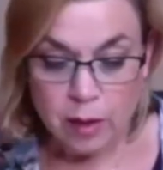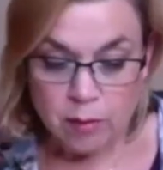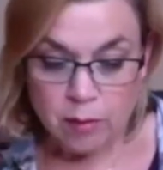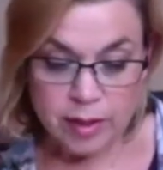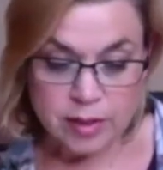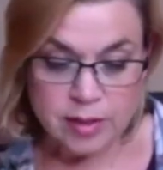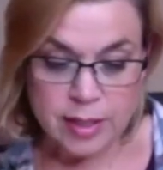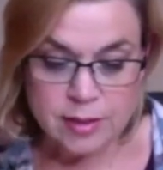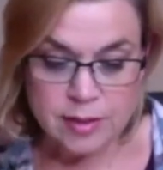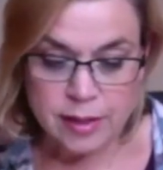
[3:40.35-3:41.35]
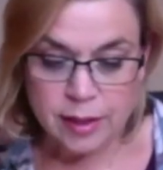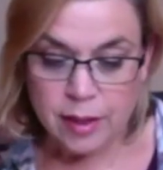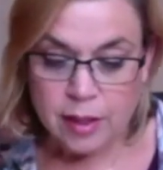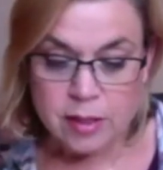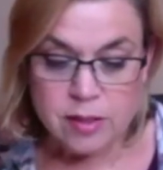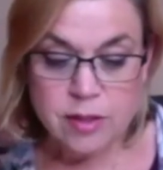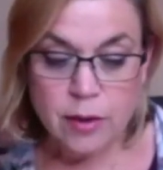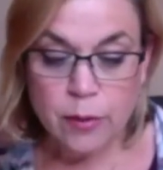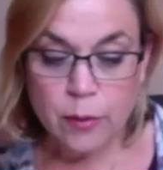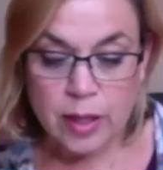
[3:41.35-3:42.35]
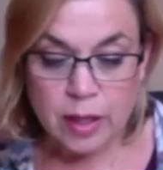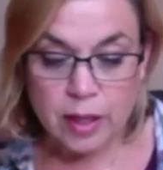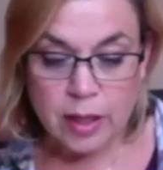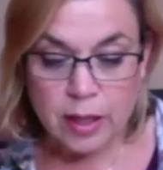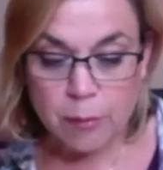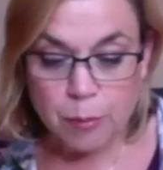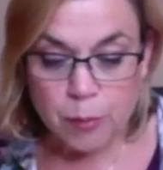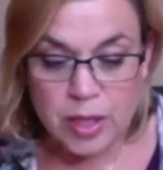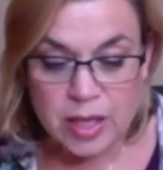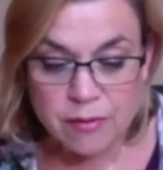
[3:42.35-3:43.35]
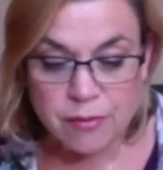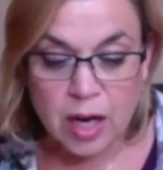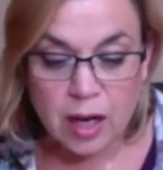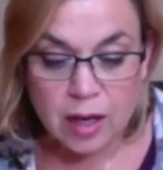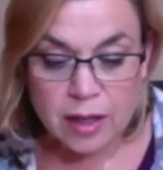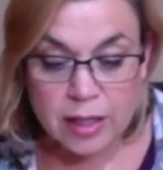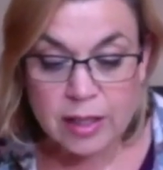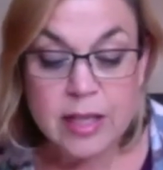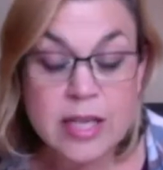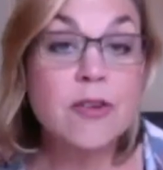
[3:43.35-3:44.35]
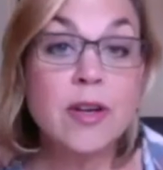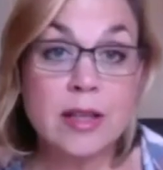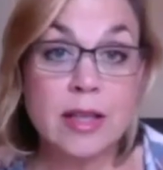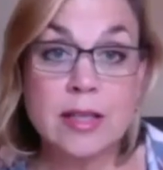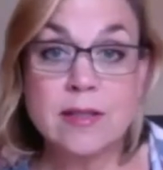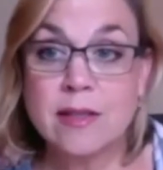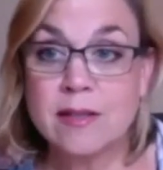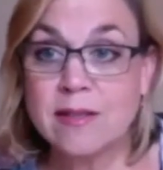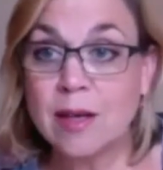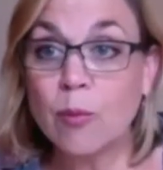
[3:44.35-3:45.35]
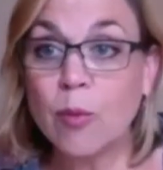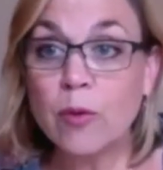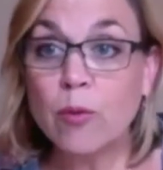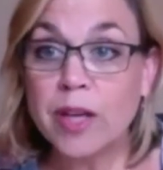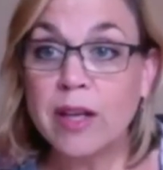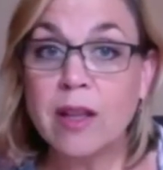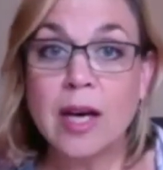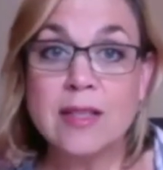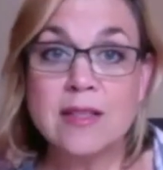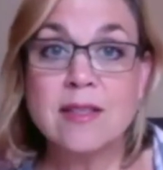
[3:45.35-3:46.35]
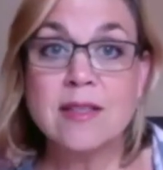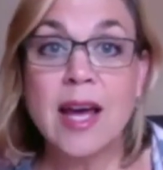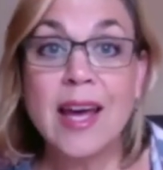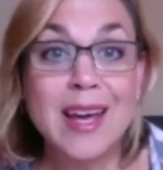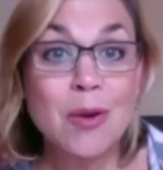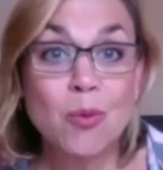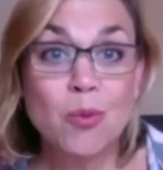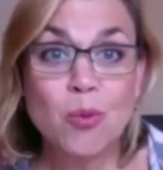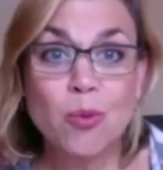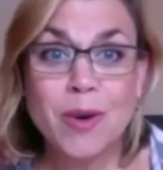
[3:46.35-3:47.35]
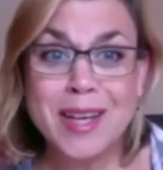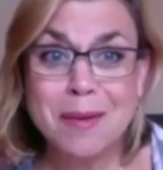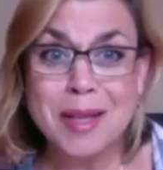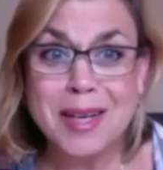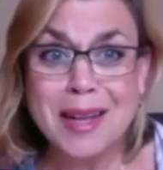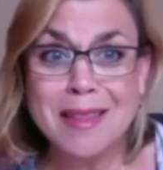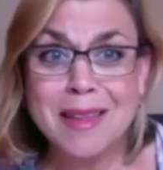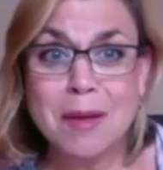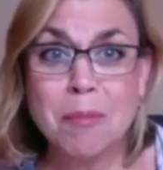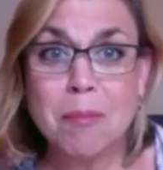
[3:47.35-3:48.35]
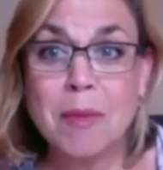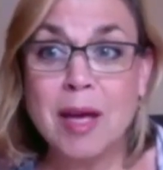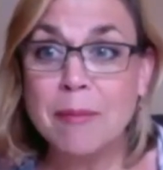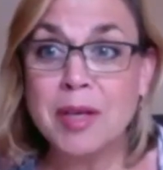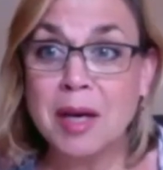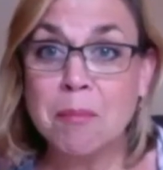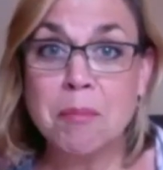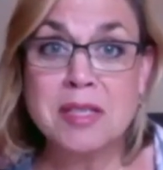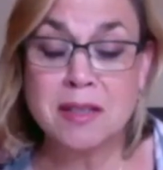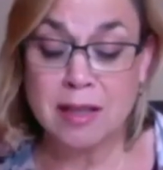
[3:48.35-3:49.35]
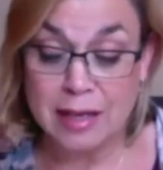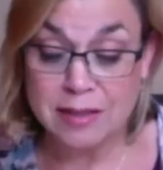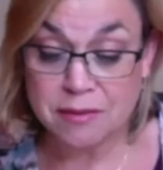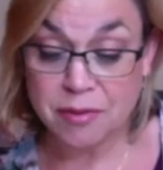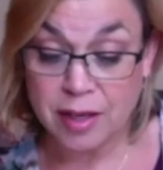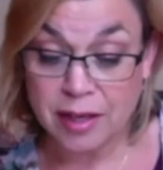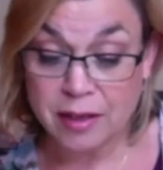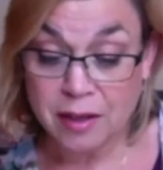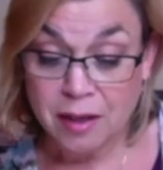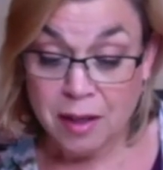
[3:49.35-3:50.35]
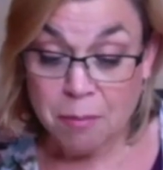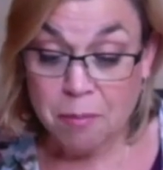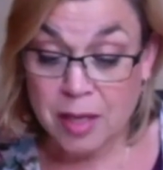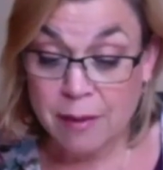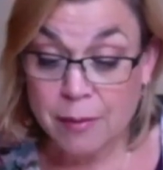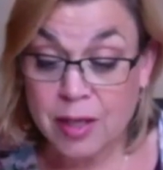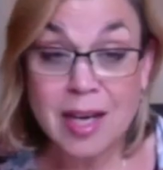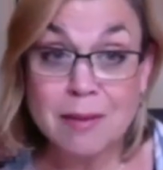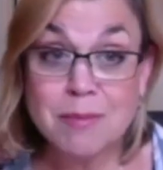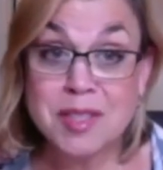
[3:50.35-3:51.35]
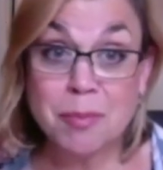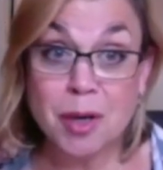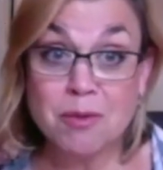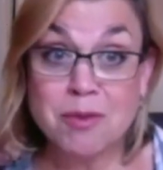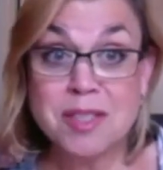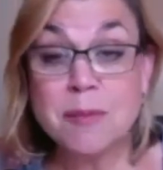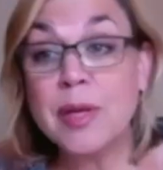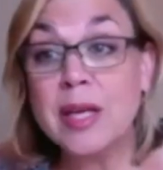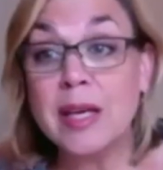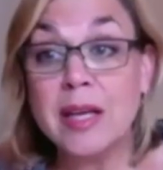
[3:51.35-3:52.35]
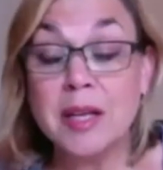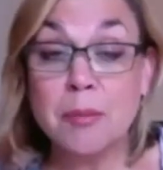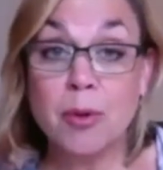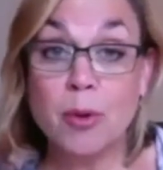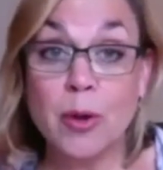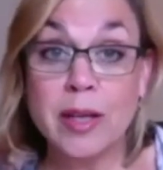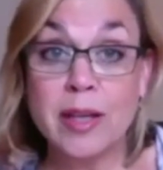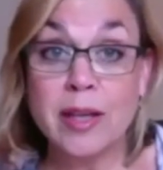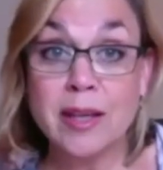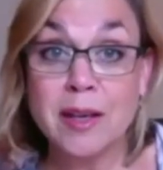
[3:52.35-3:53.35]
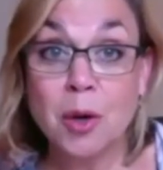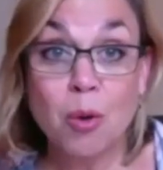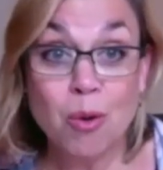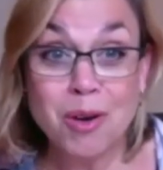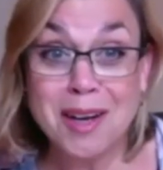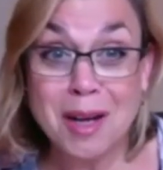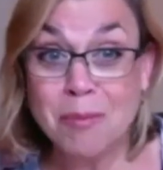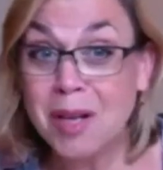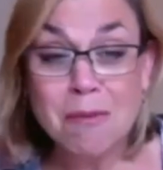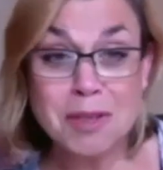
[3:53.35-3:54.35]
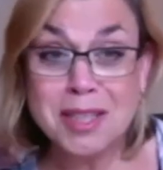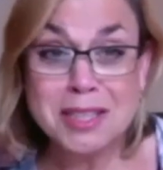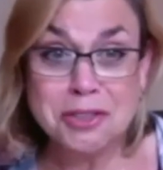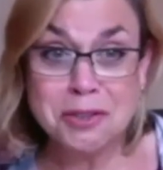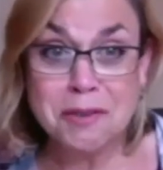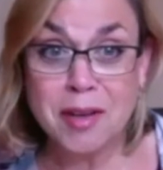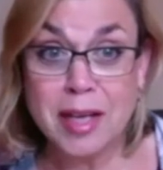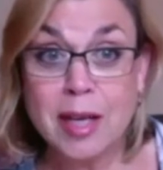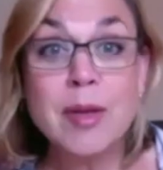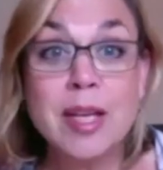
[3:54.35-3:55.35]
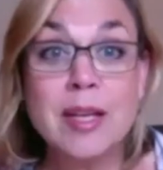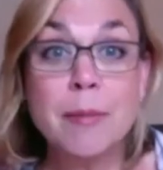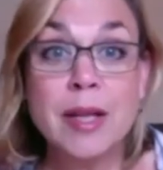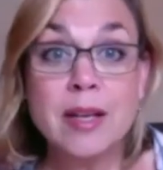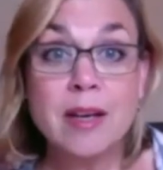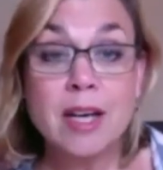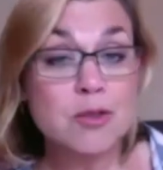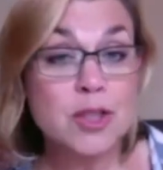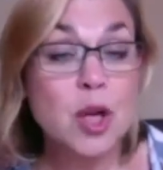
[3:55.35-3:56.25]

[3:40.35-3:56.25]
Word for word: Fantastic. So if, if in hearing this, someone realizes, hey, wait a minute, I think maybe I'm misclassified. Maybe I'm supposed to be an employee, or I'm not really sure if I am an independent contractor